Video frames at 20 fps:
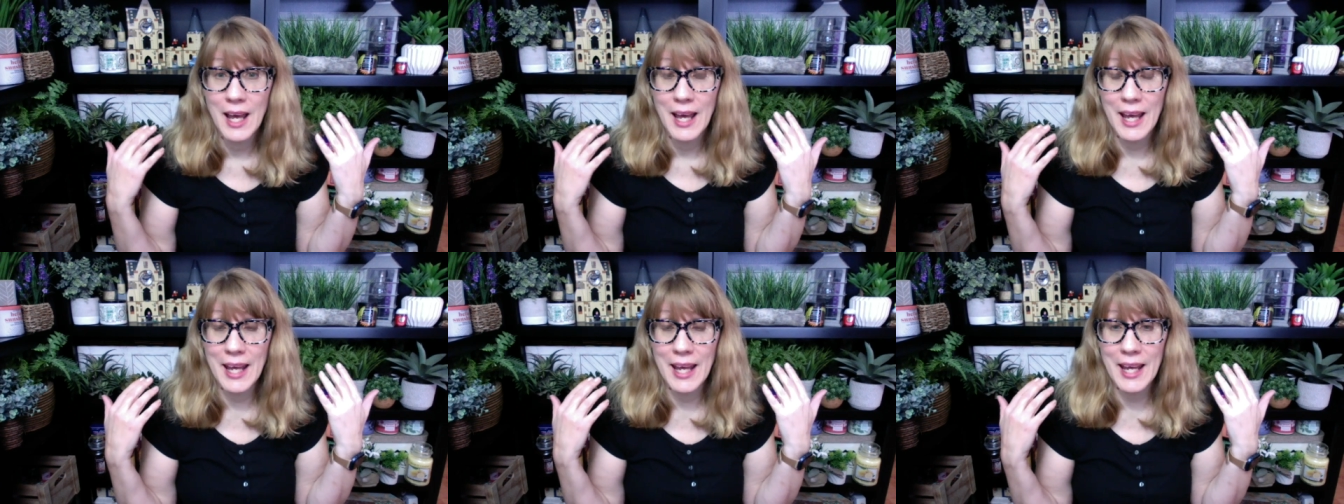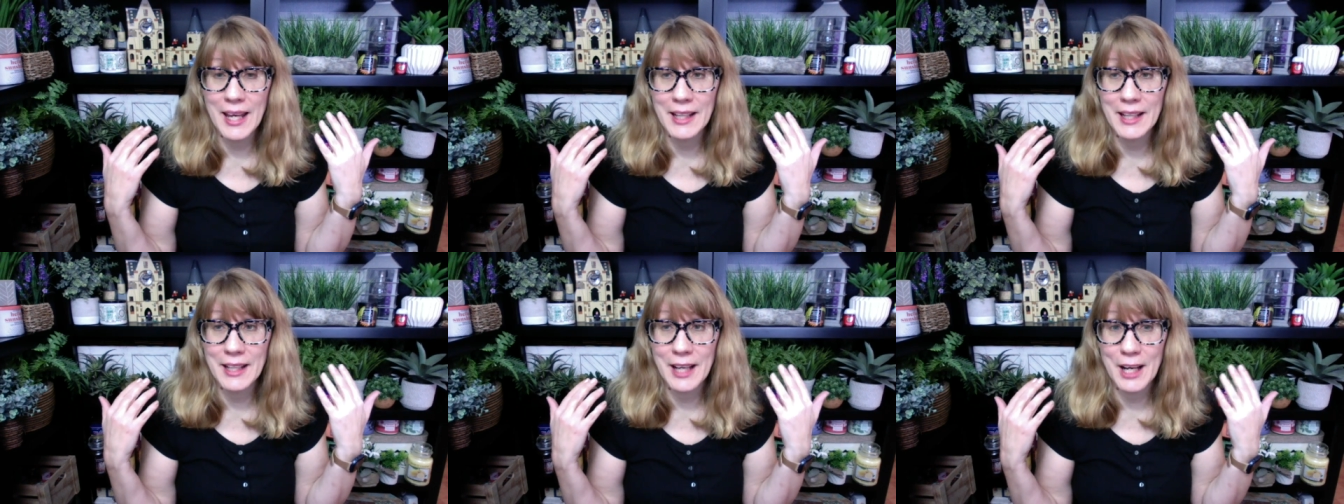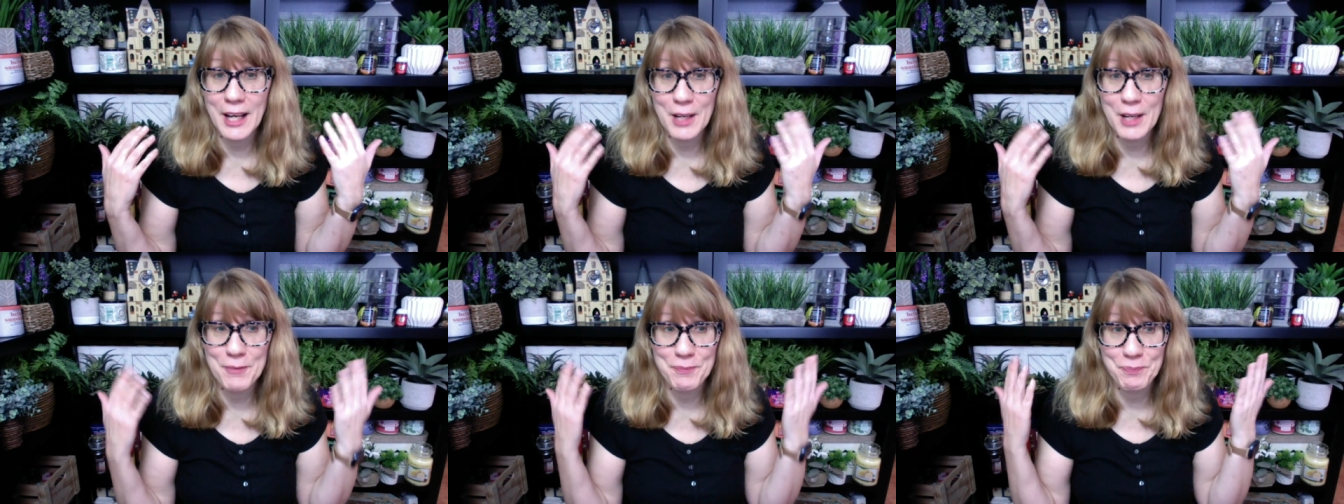and
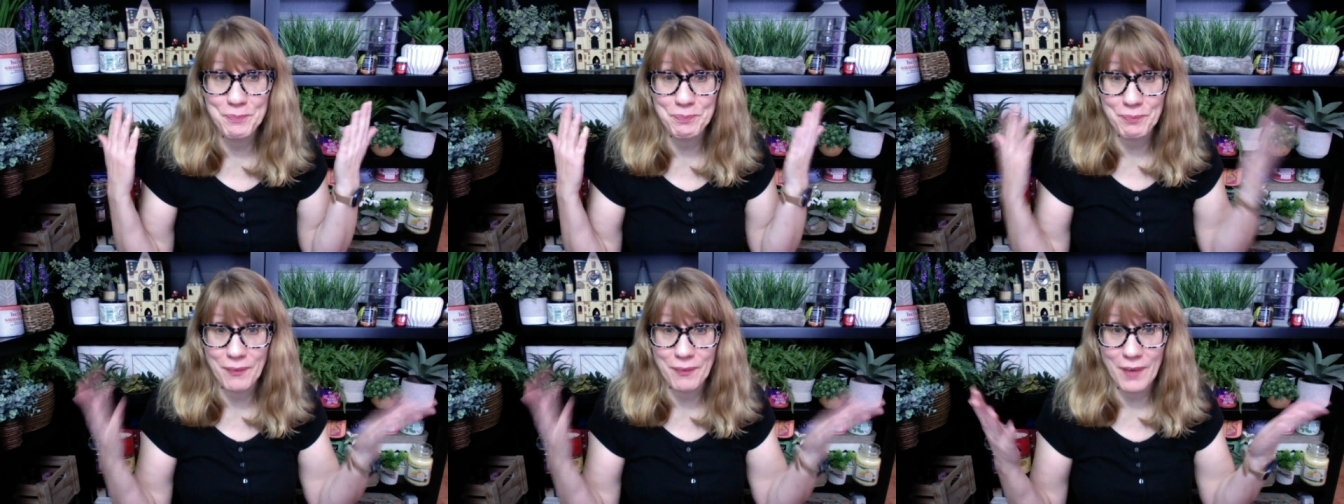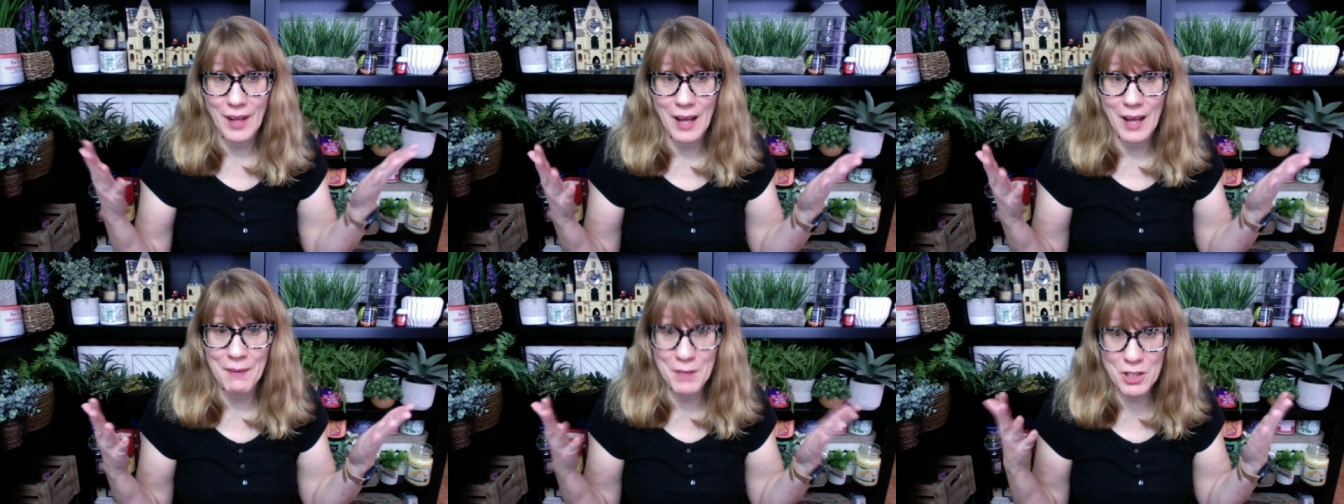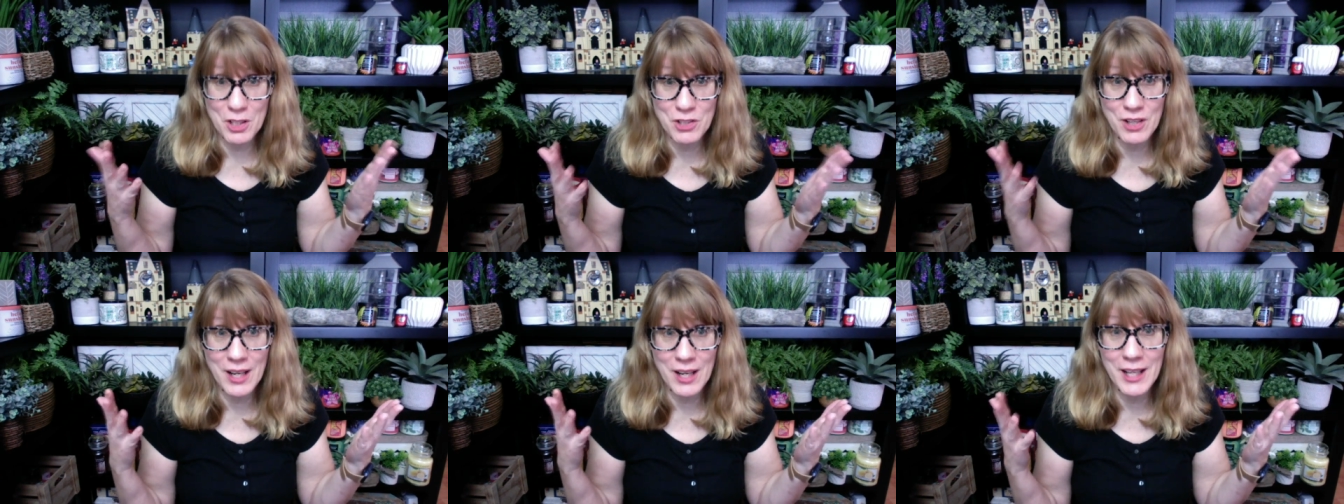I'm going to
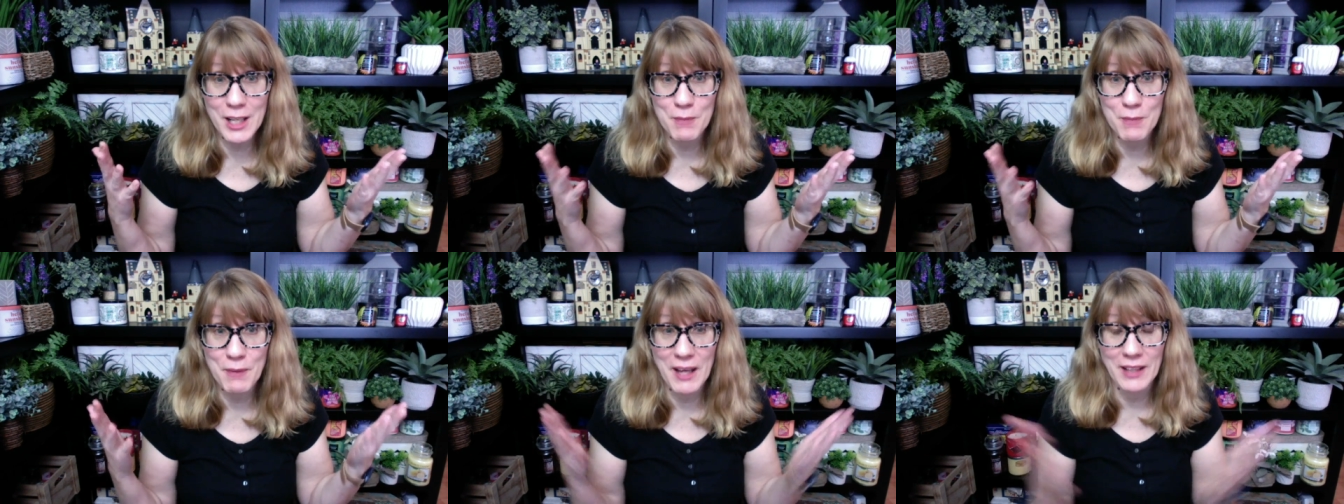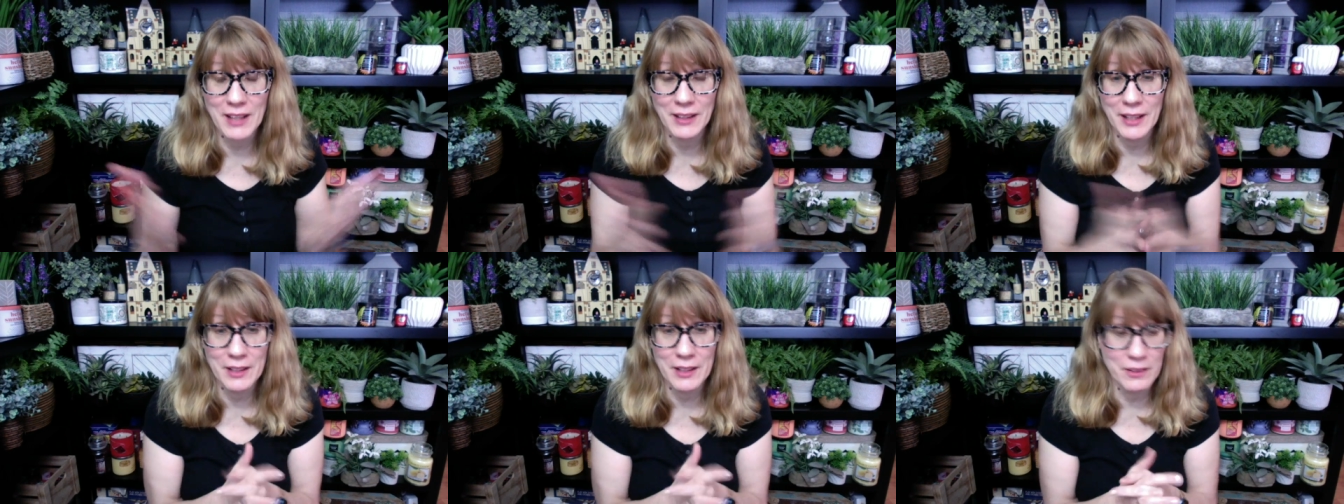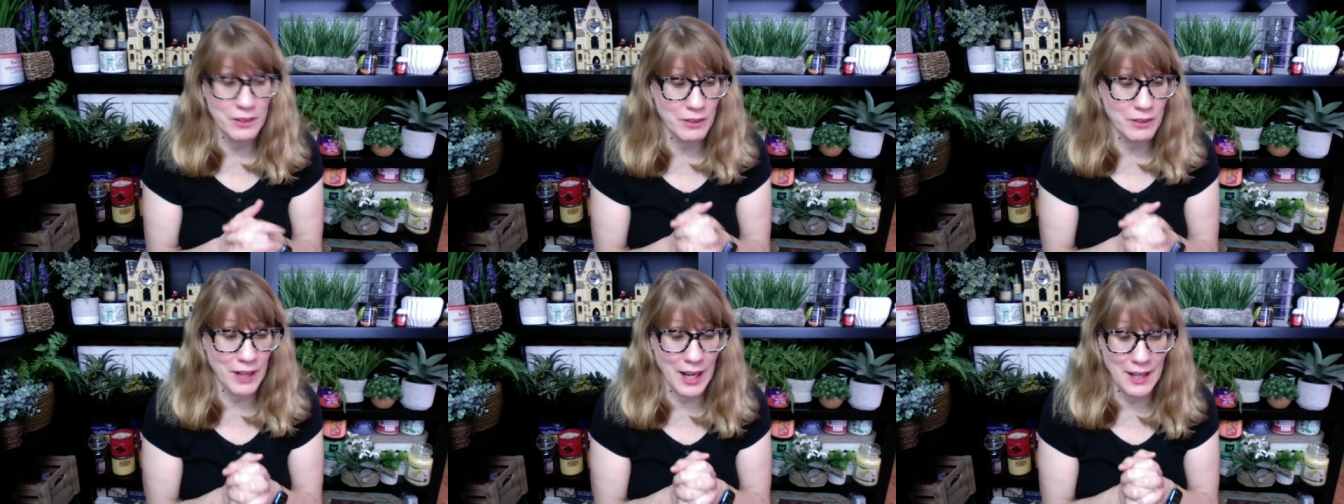try and get back later,
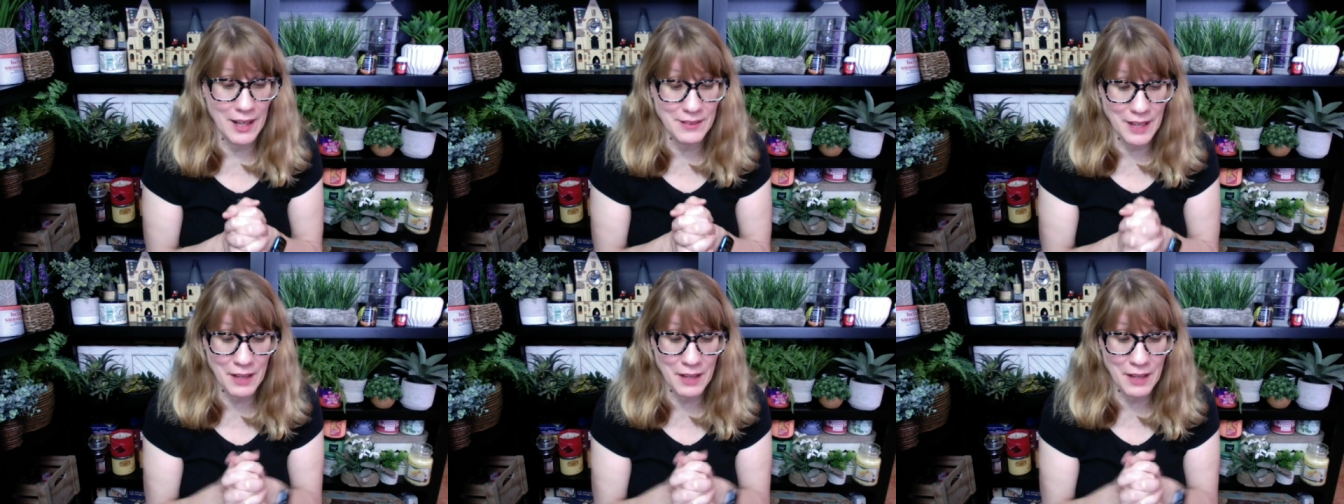you guys.